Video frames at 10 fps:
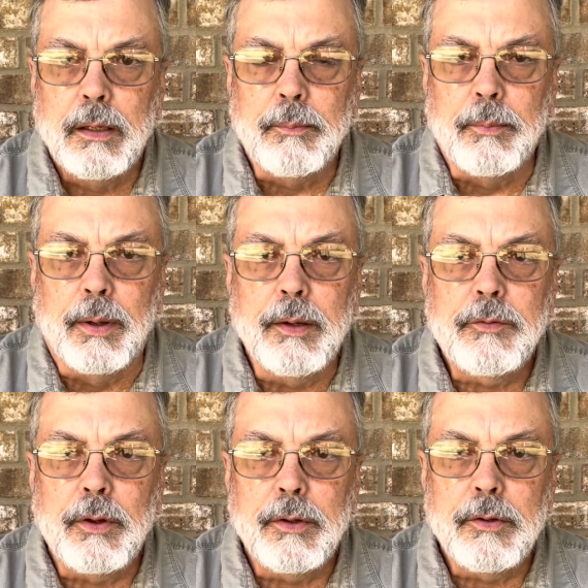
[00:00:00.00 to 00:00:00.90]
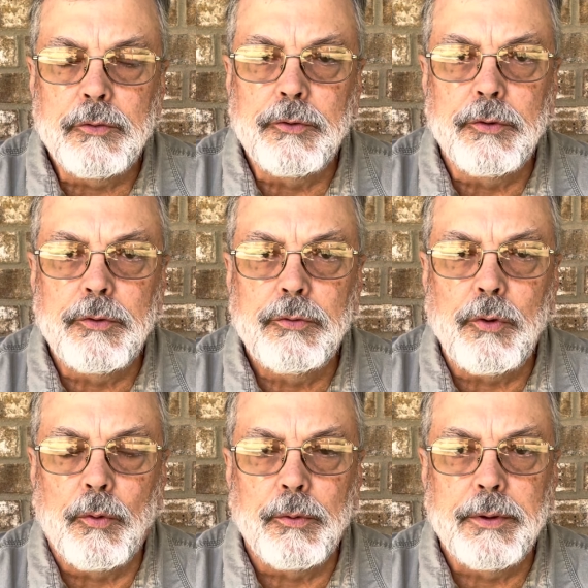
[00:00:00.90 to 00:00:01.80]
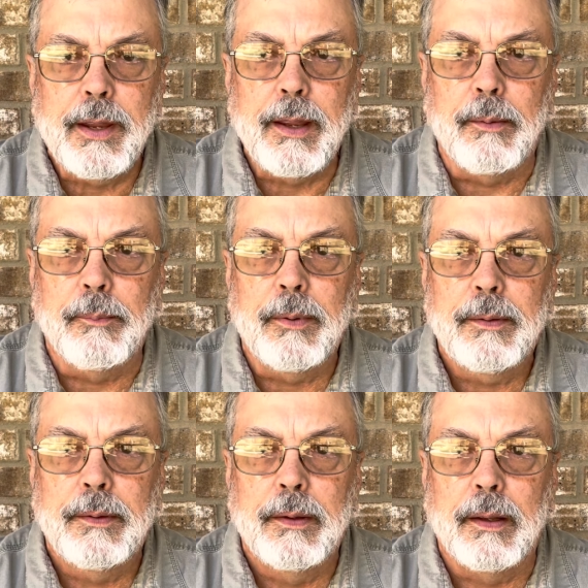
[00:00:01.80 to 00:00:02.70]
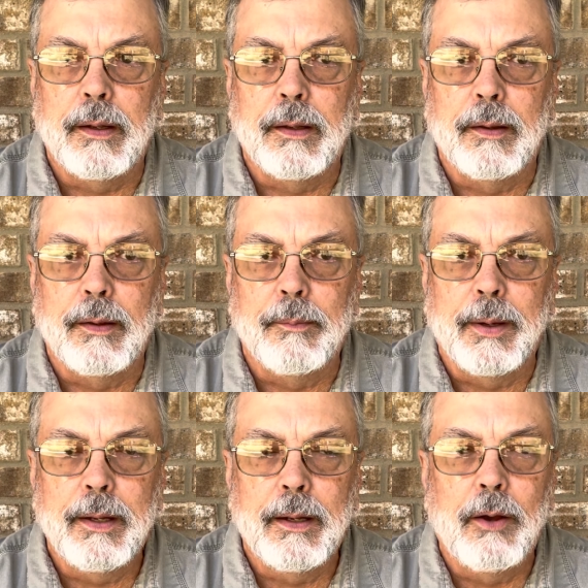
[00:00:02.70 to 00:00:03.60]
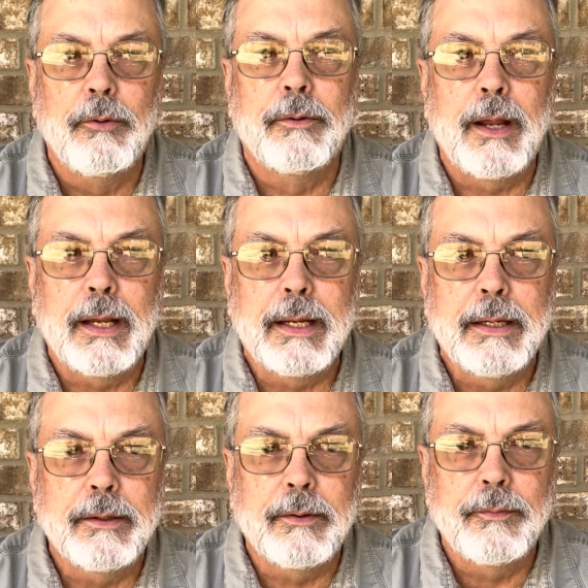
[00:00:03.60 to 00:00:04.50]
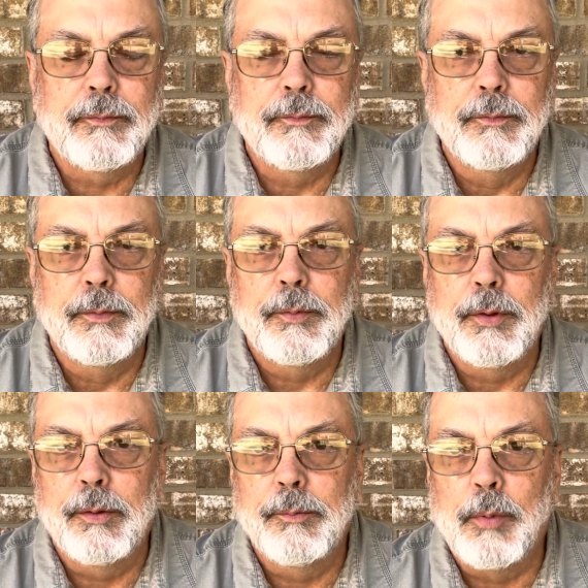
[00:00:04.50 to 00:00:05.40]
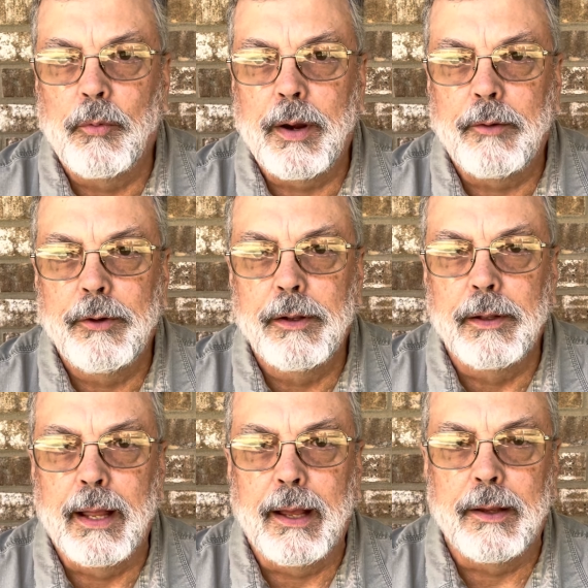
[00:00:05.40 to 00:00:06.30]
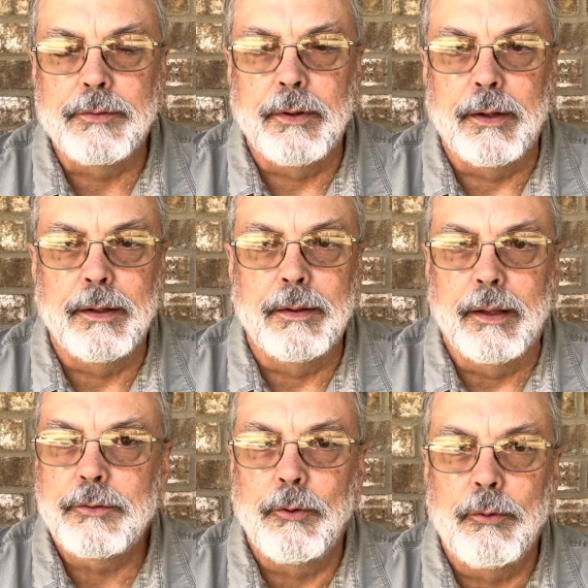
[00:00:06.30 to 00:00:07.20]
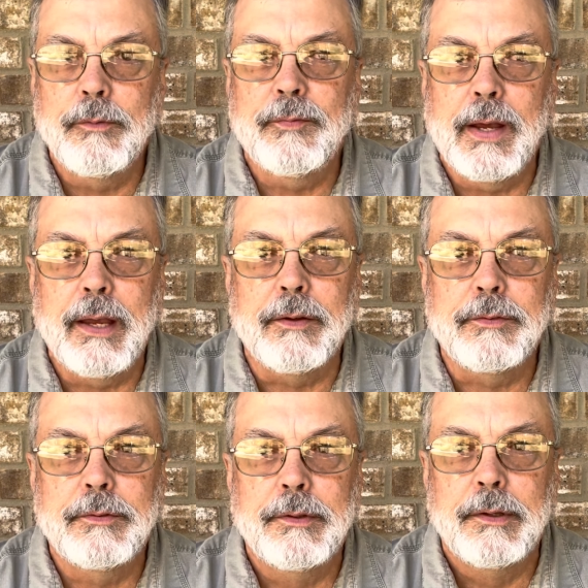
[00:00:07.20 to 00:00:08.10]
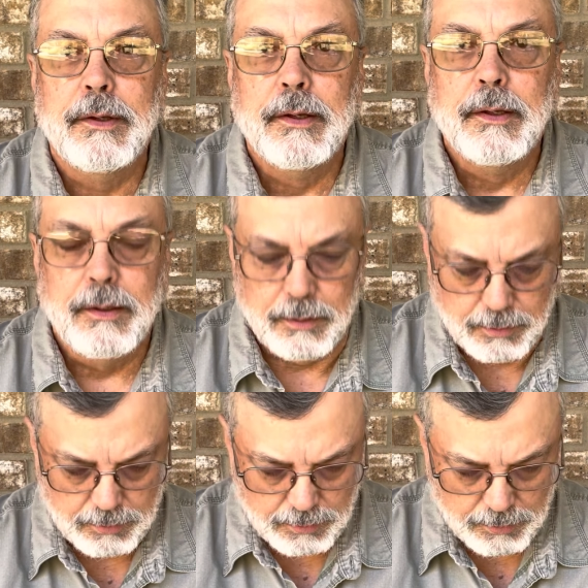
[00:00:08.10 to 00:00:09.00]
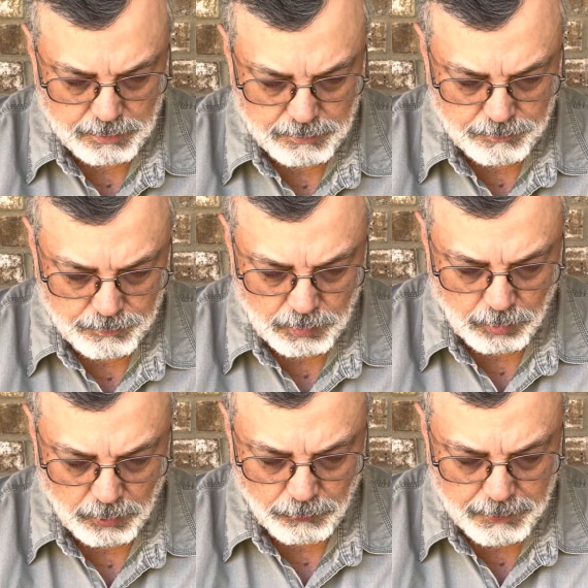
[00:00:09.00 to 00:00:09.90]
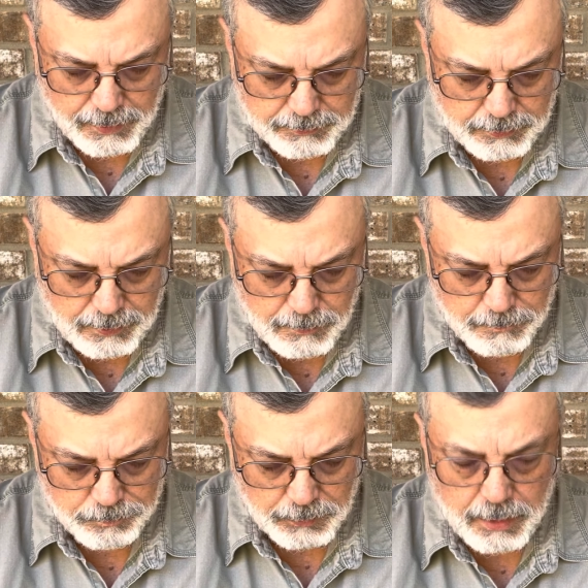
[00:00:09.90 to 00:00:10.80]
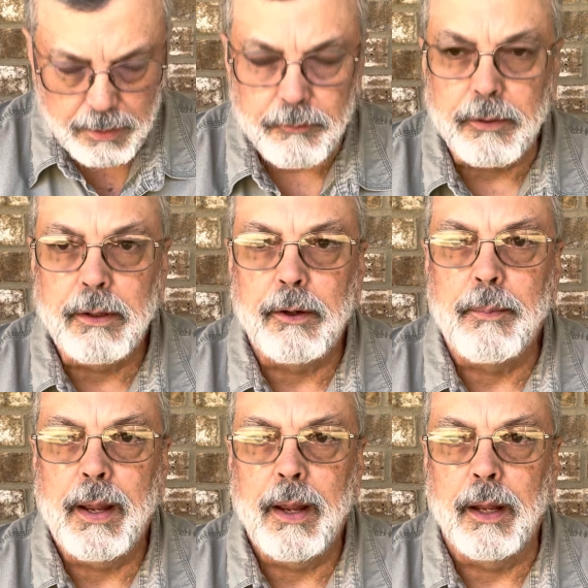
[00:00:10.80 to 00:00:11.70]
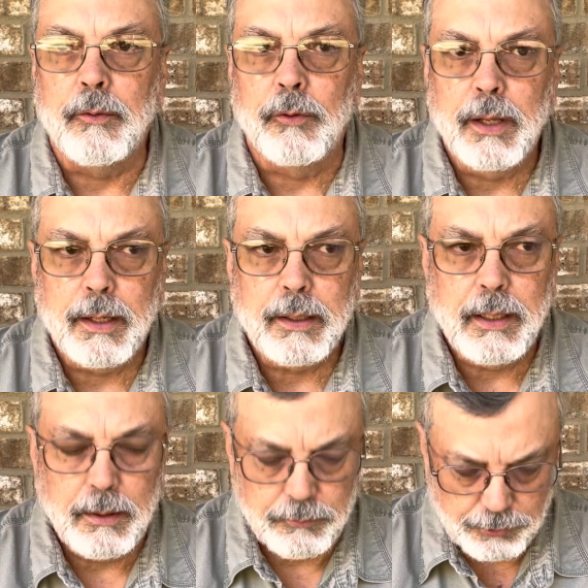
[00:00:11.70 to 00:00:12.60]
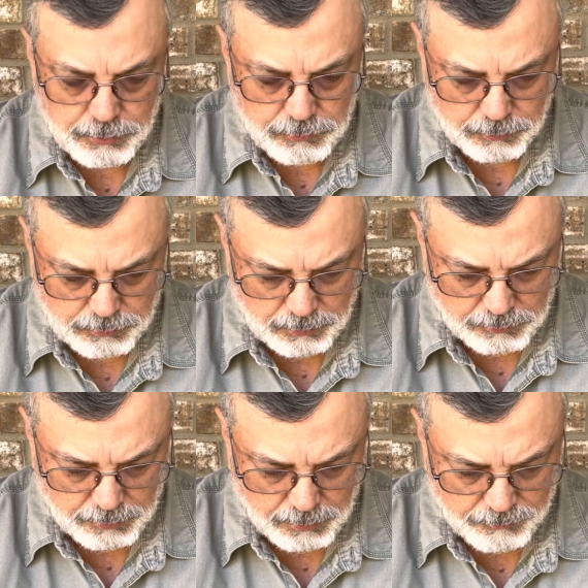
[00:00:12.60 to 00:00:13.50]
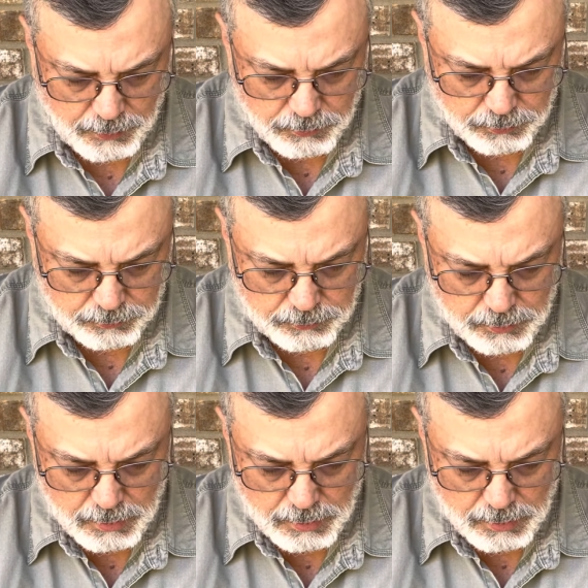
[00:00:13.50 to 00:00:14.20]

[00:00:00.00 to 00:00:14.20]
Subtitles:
But it's just a short time. And man, the older I get, the more I realize that it's going fast. And but we got to keep heaven in our mind. We got to keep Jesus as our focus.